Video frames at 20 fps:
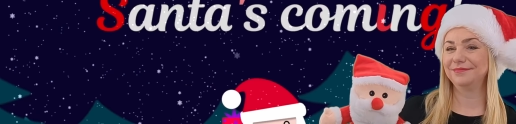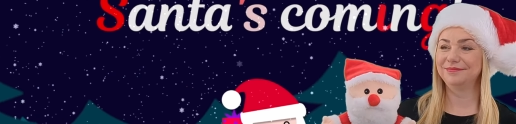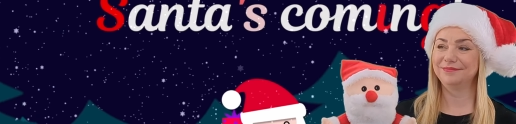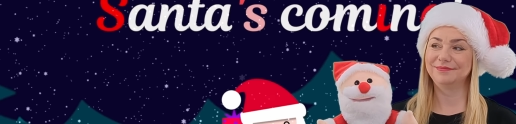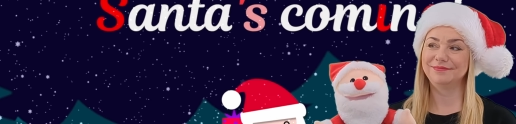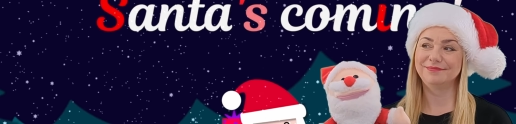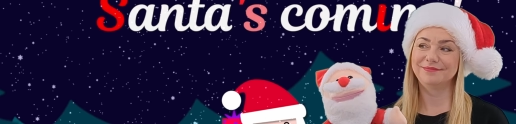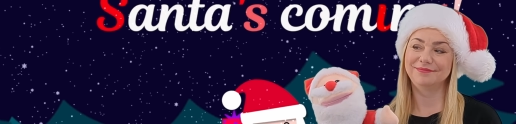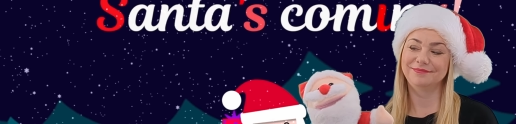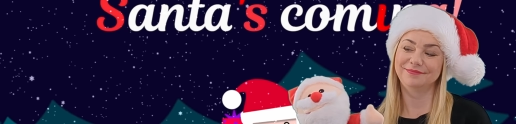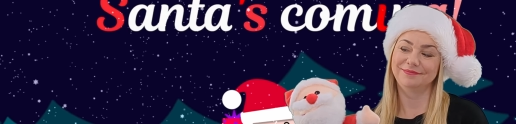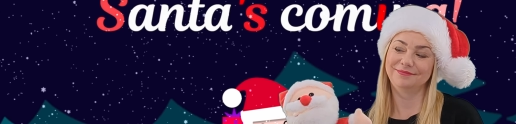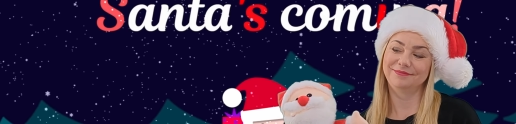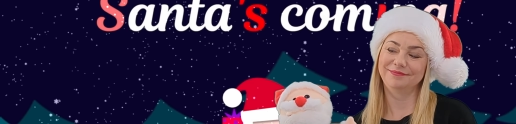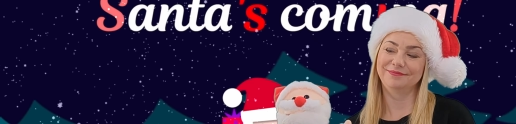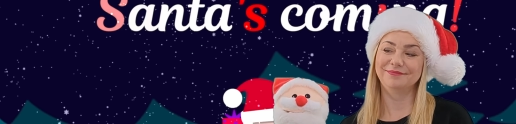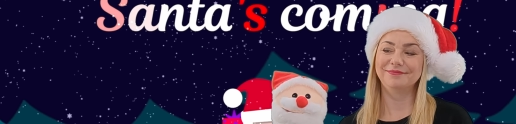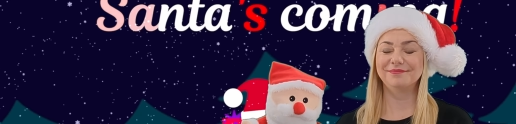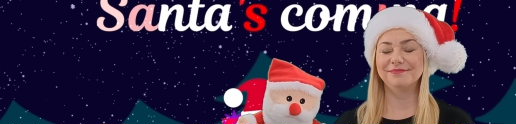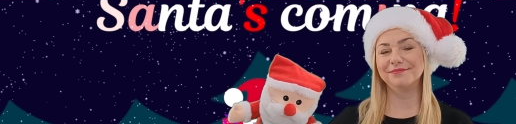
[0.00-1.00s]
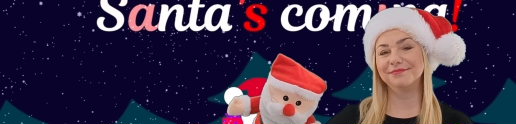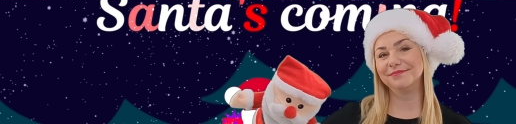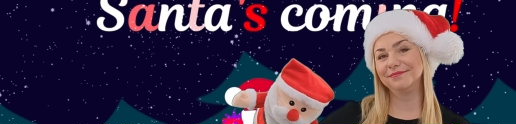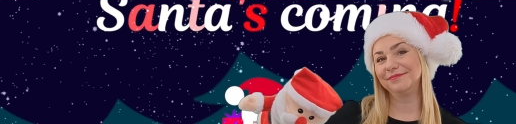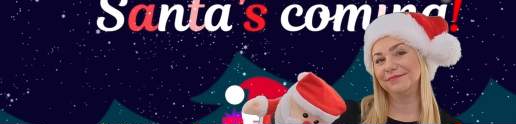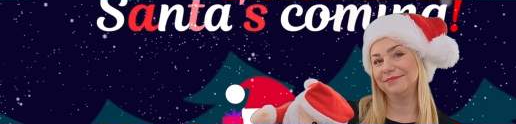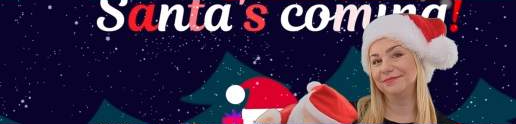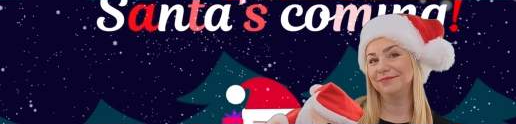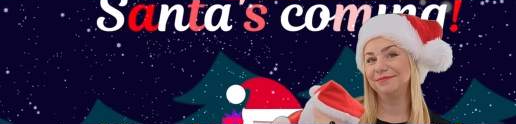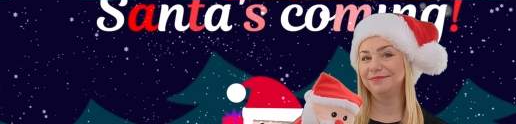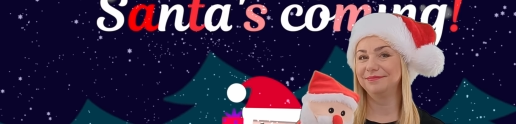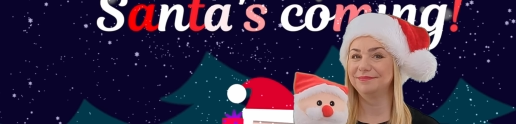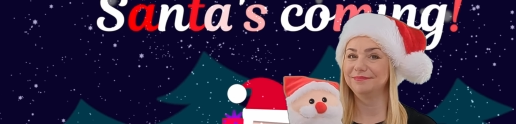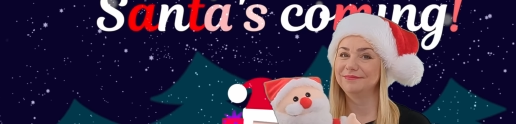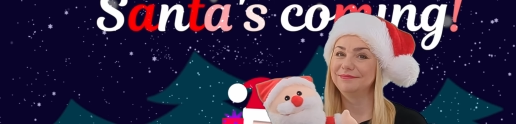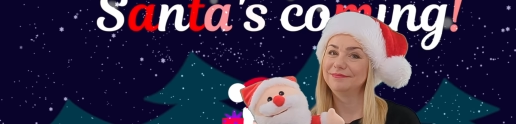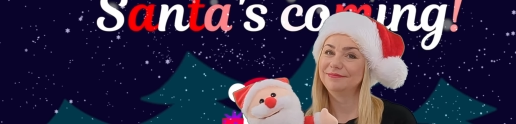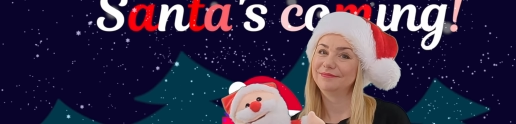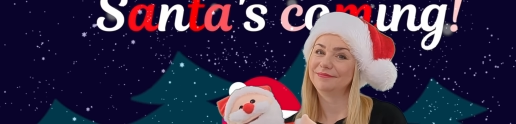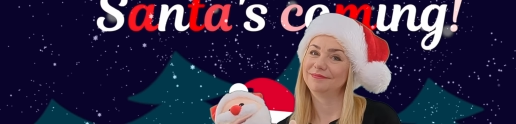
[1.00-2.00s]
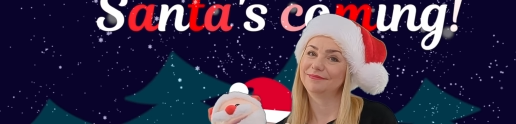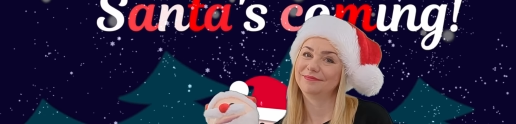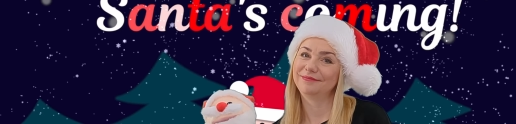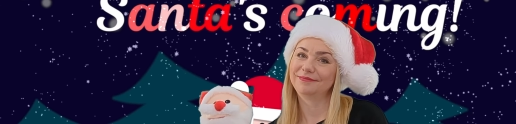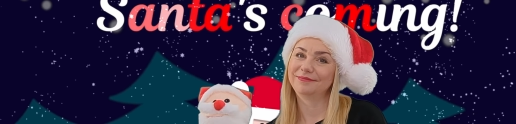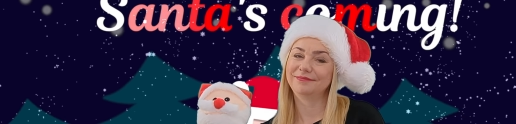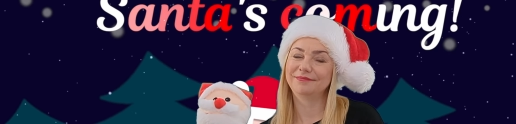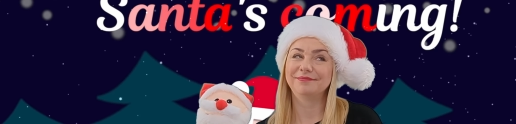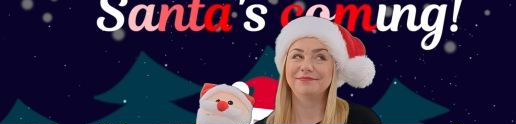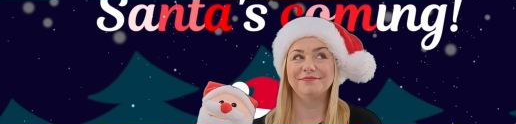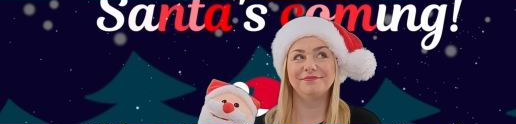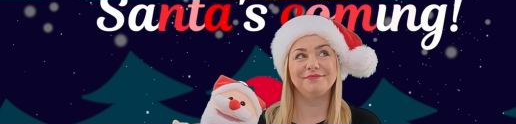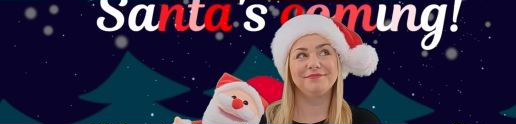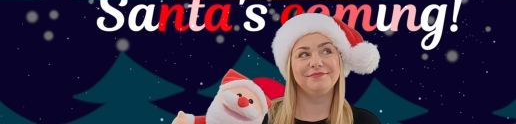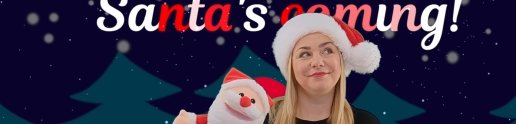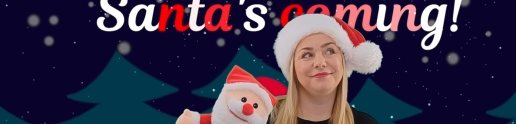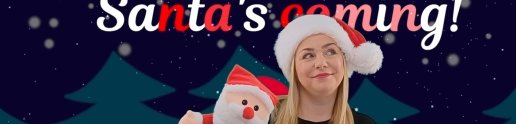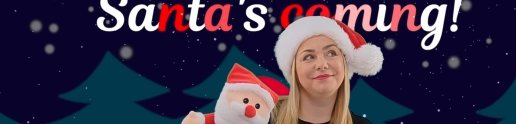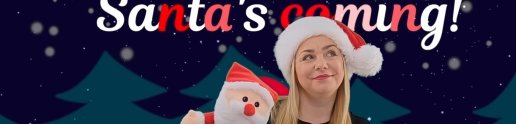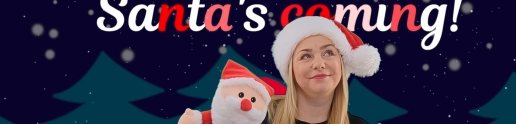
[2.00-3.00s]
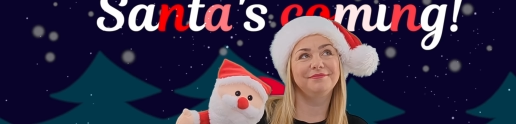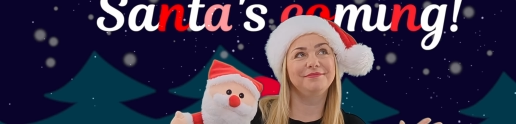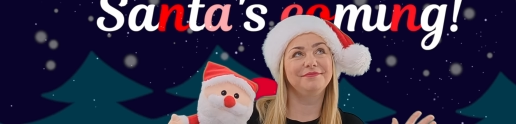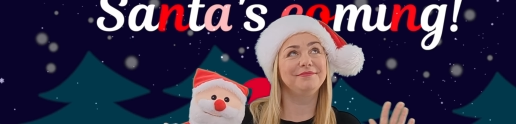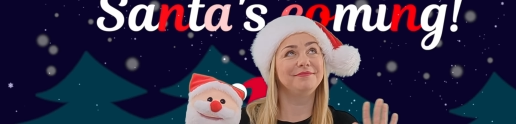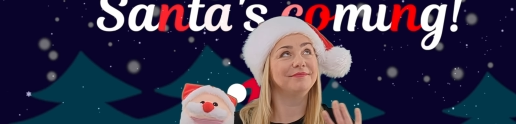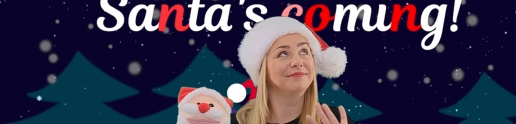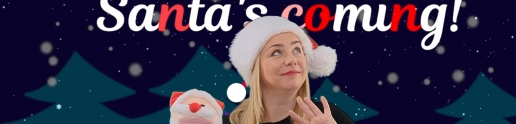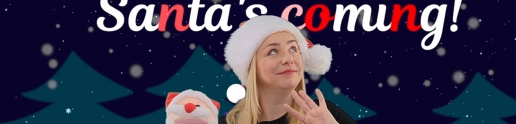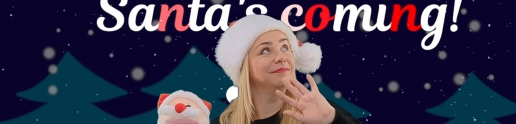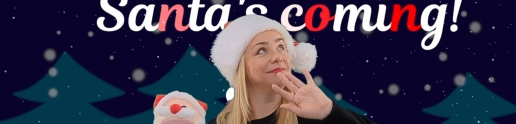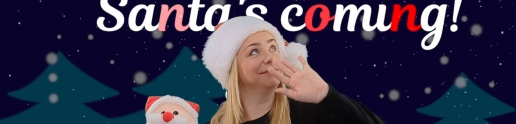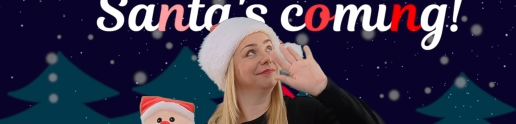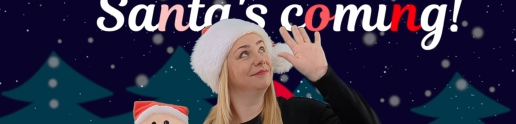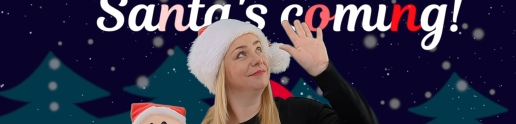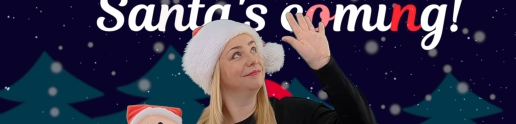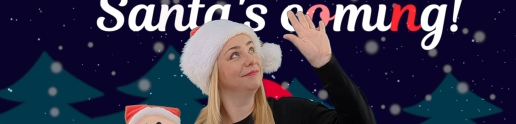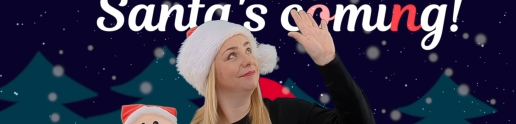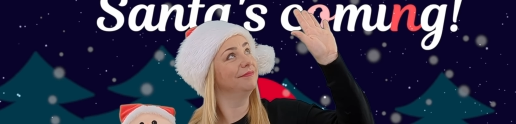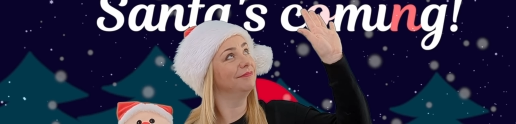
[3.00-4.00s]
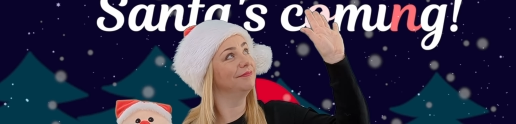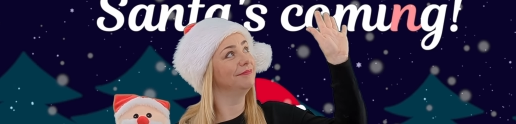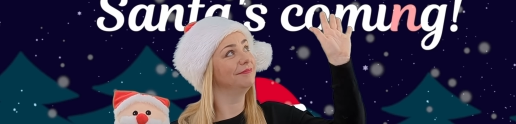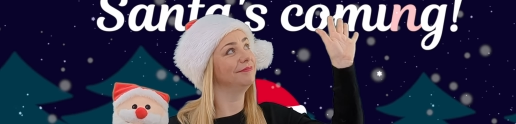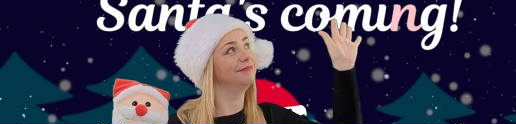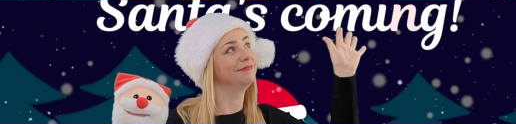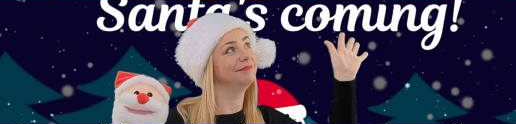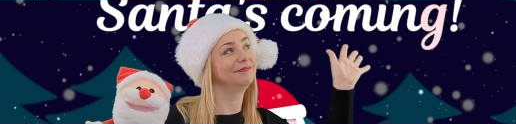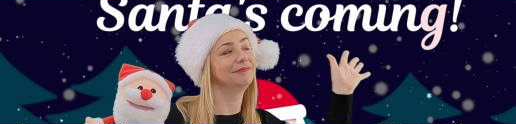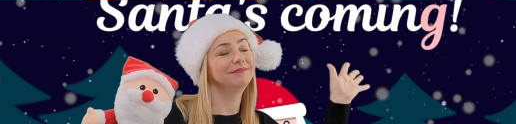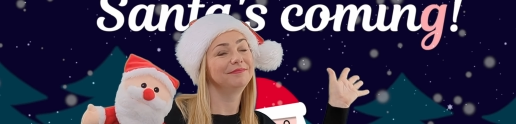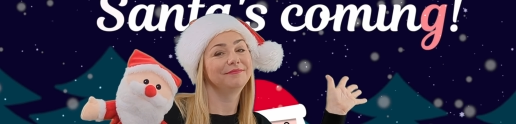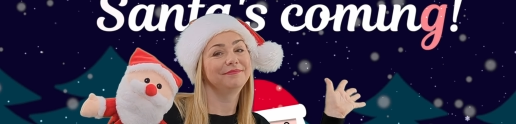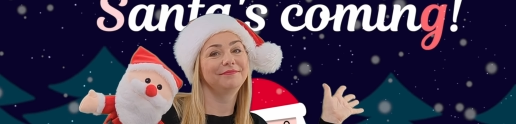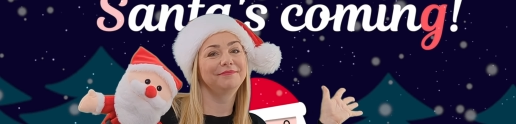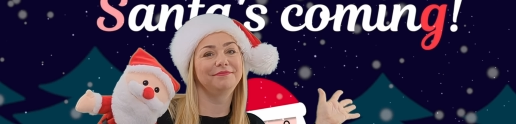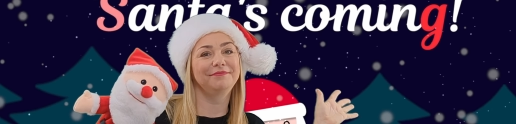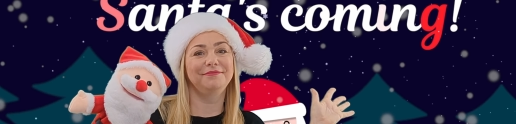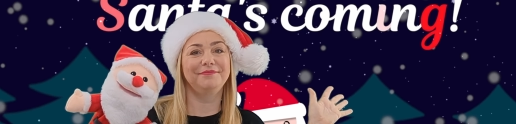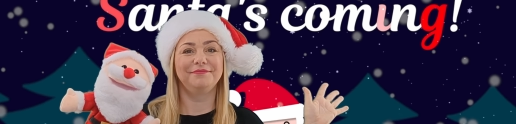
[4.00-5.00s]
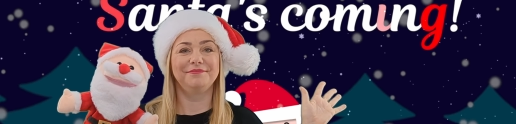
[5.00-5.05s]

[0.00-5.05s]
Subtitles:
(no one is talking)